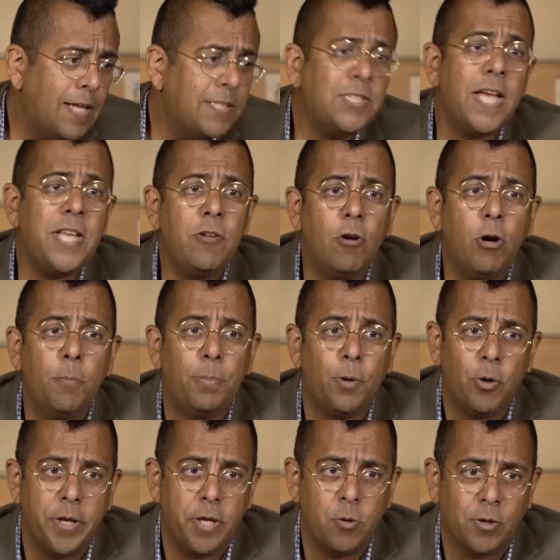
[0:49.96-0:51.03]
A 10-year-old
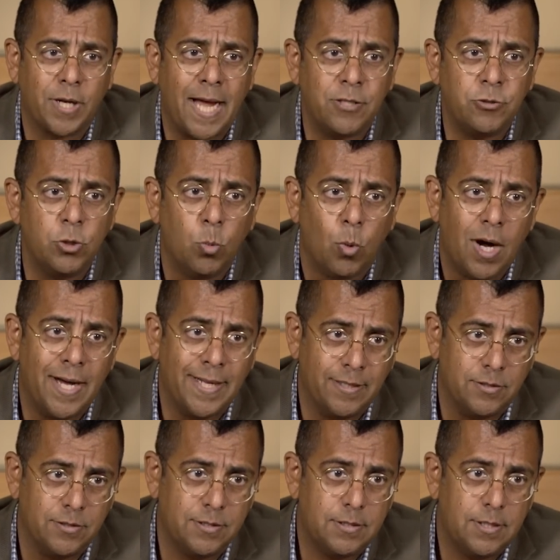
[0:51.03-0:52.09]
boy called Andrew
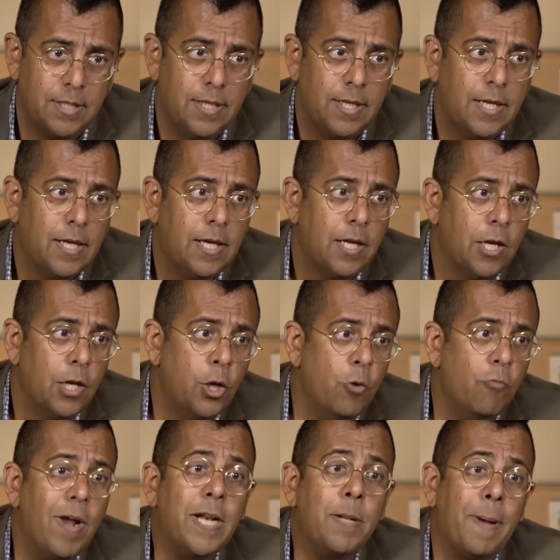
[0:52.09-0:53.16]
Wiles,
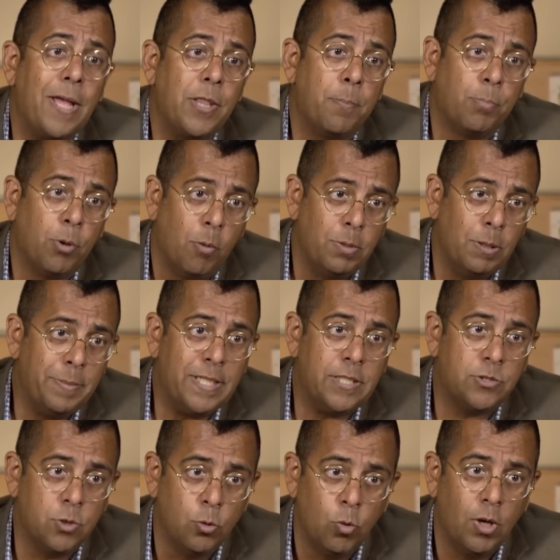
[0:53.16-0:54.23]
who read about the problem in
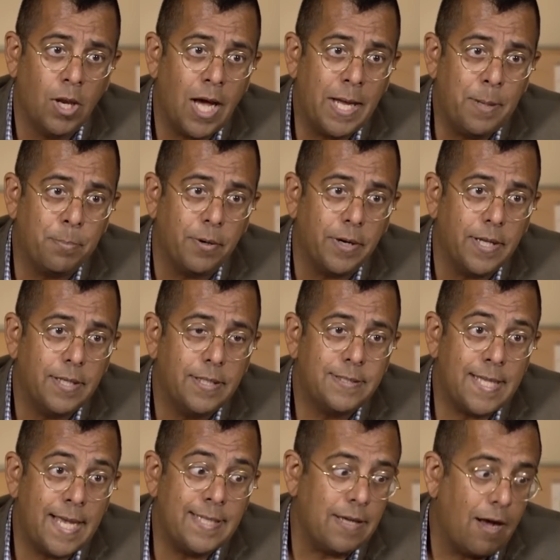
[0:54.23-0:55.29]
his school library,
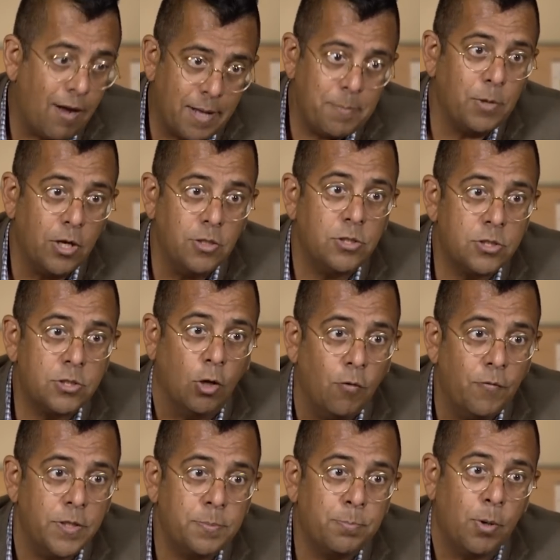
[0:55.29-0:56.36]
said, I'm going to
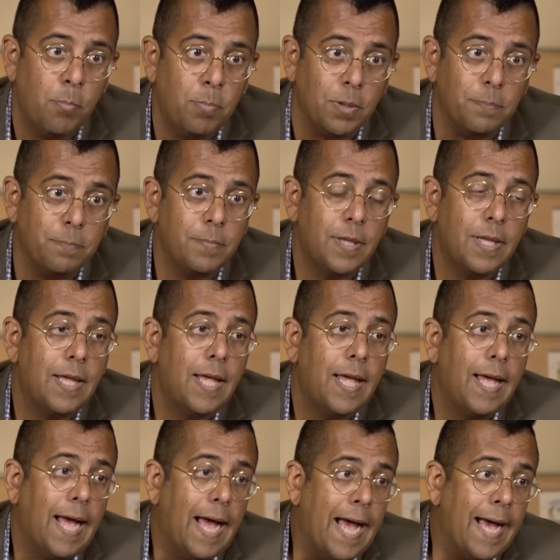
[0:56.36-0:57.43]
solve this problem.
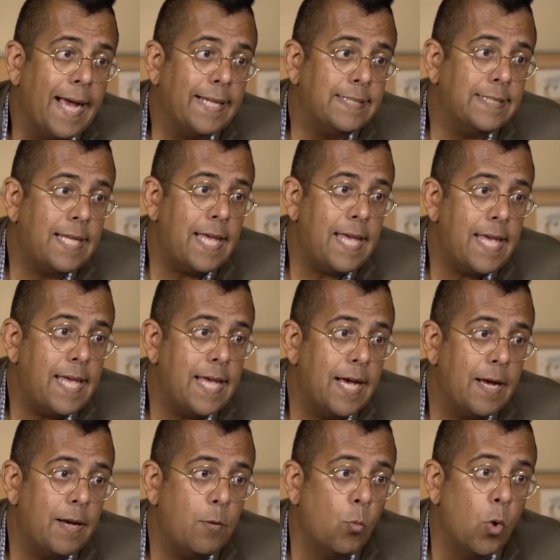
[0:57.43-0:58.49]
And he
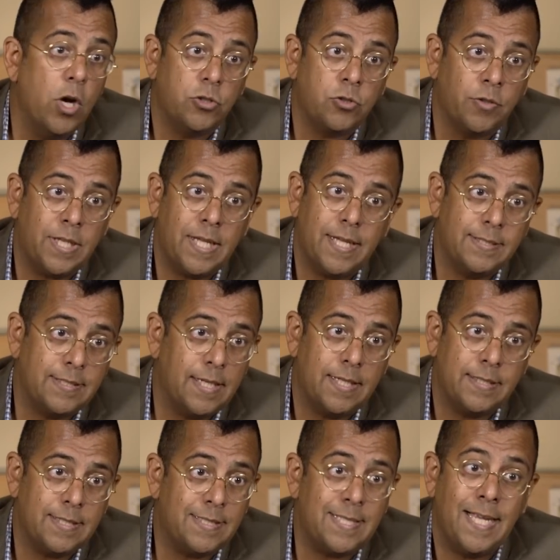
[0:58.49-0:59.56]
worked on it as
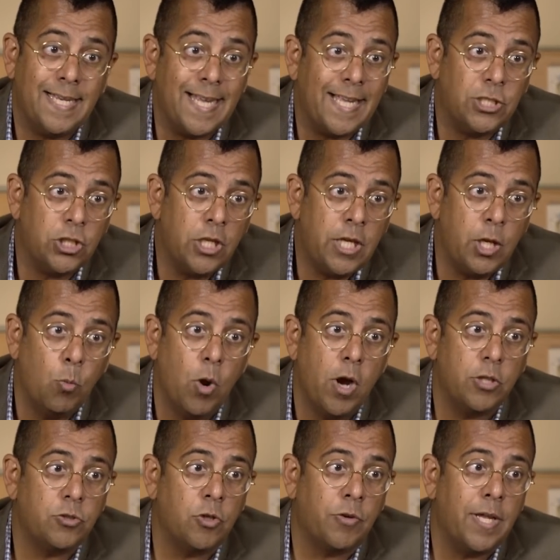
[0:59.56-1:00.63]
a teenager. He
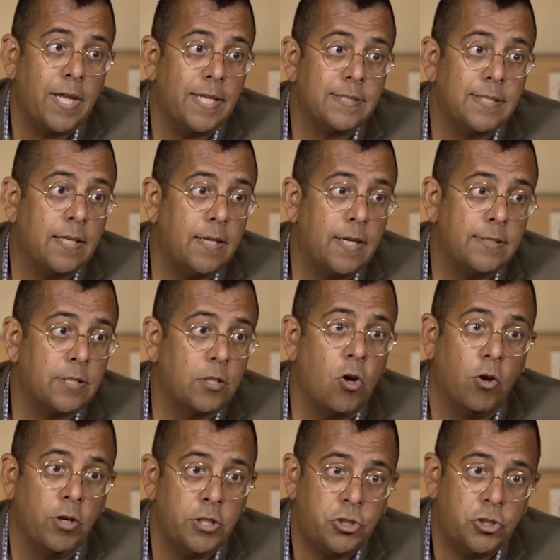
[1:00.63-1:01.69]
worked on it as a
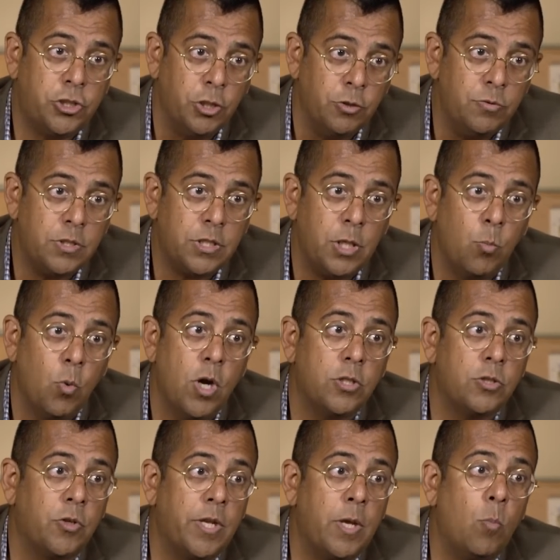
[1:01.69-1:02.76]
college student. He
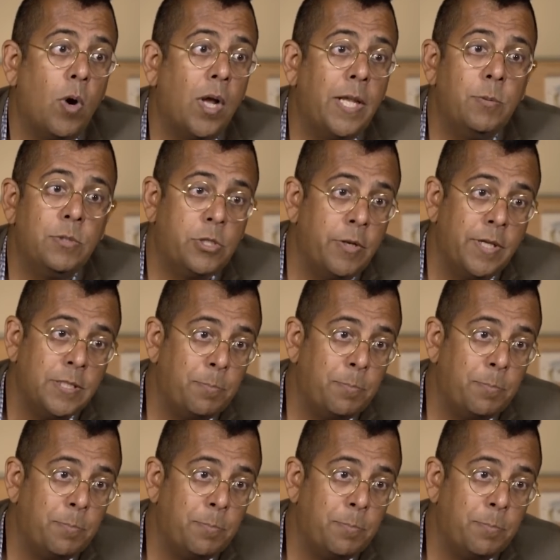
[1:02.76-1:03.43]
worked on it while he was doing